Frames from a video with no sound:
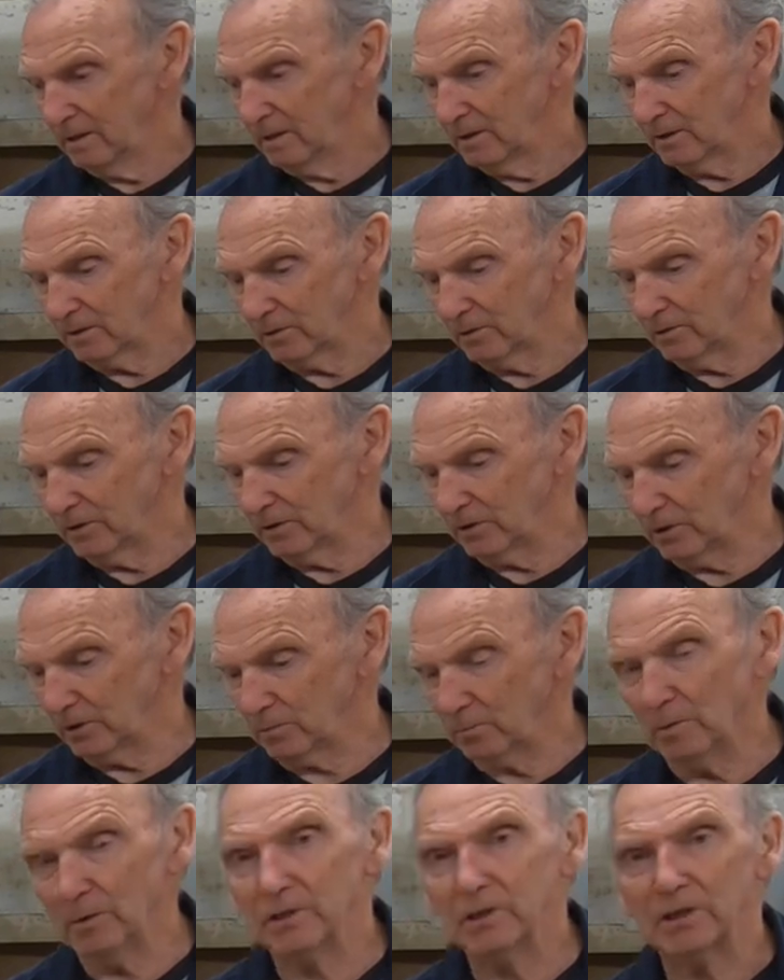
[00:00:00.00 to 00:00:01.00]
So it's
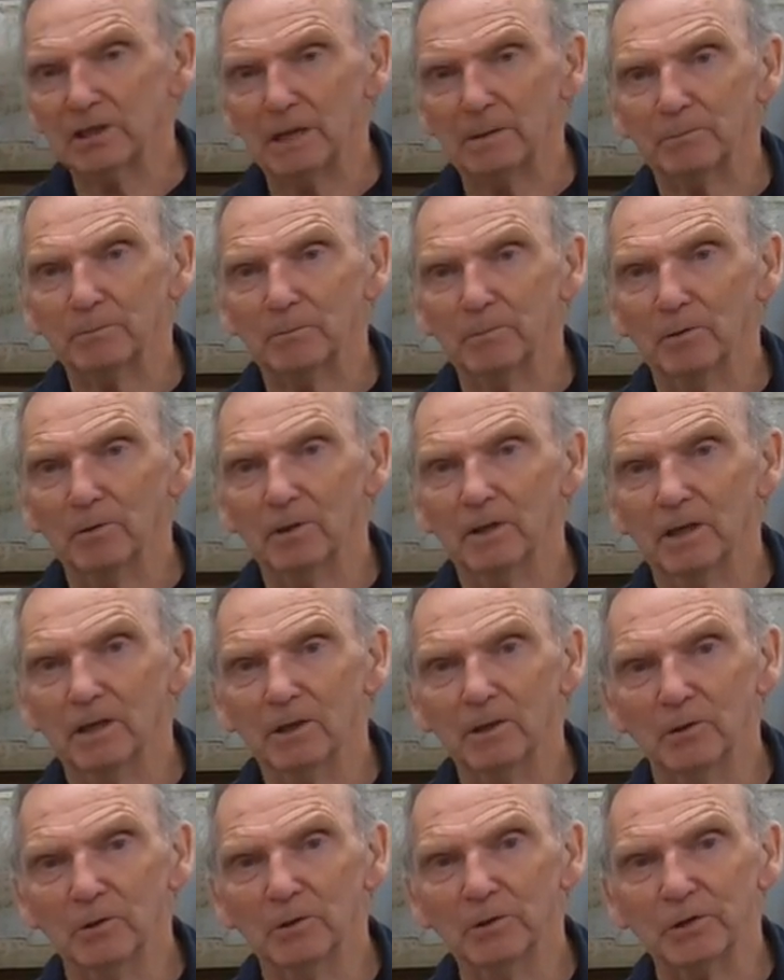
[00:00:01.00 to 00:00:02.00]
just one step
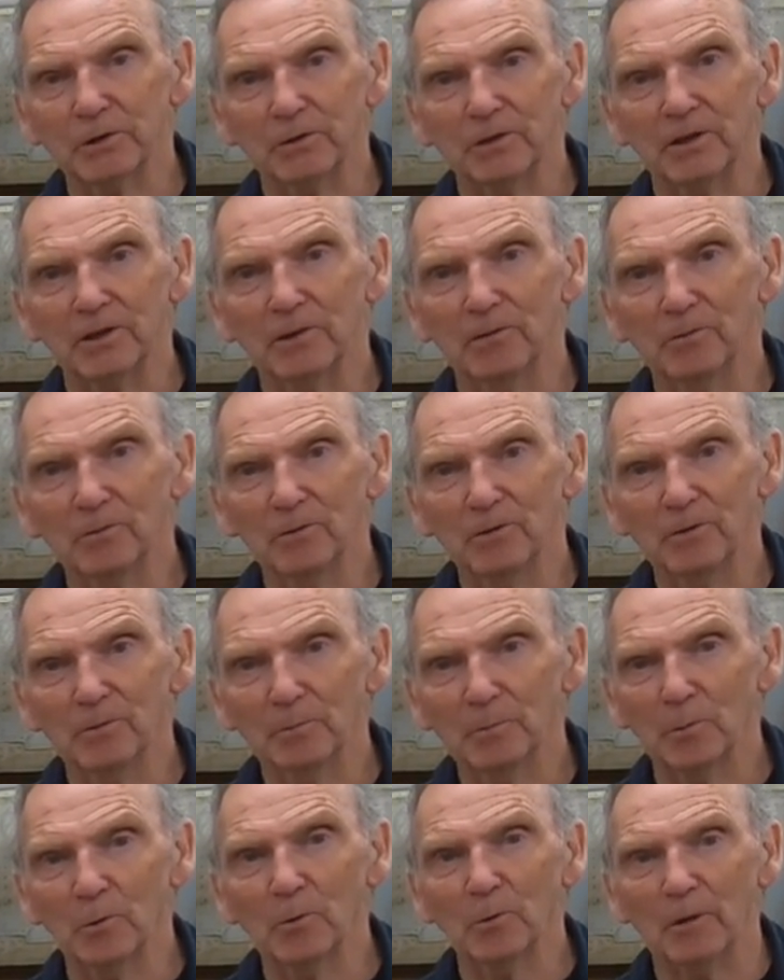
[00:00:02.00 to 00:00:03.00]
closer in the whole
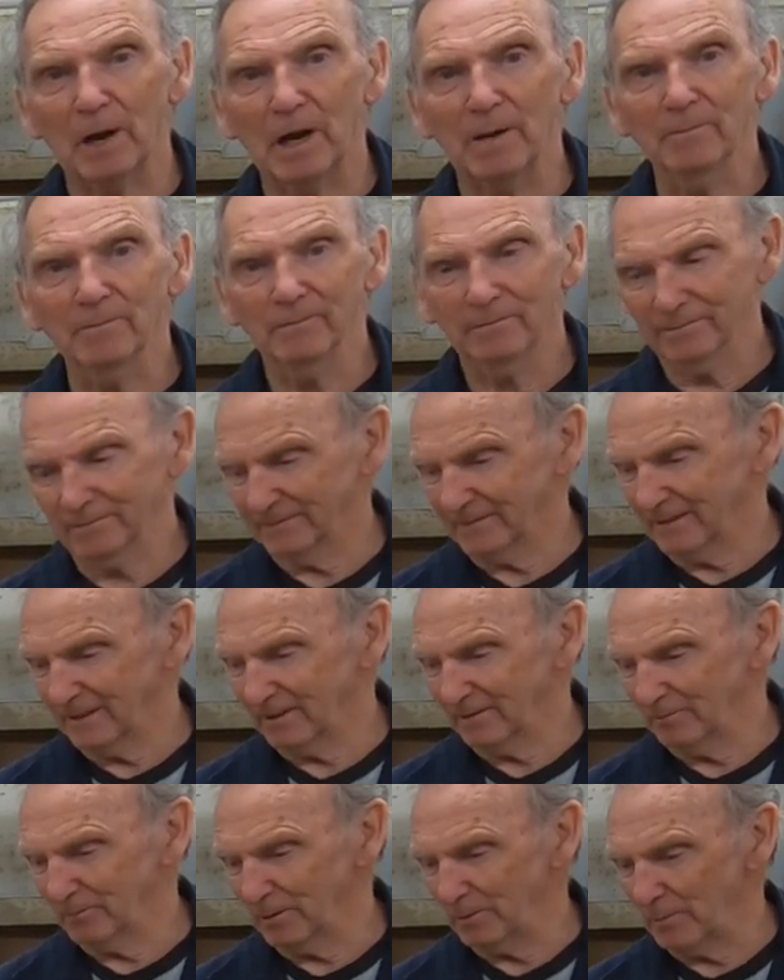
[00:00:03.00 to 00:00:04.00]
program,
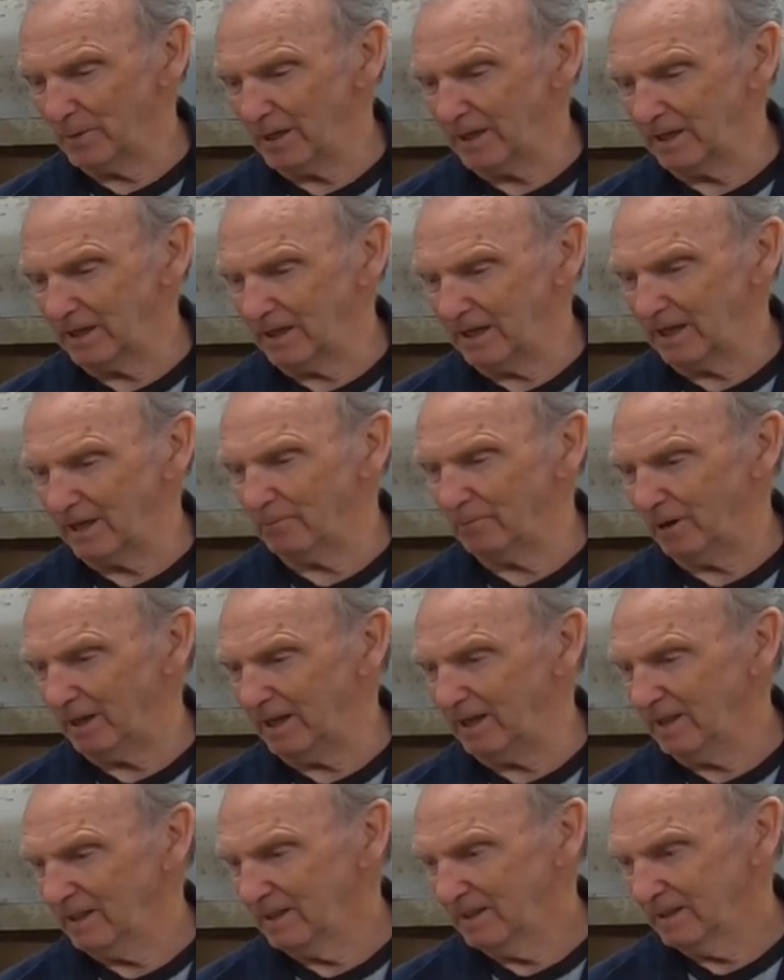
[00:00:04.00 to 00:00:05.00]
and we're making headway.